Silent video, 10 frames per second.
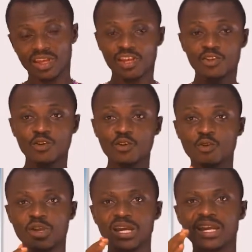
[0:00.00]

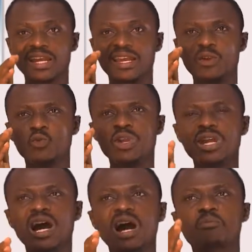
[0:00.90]
So
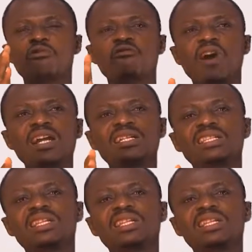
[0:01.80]
we are providing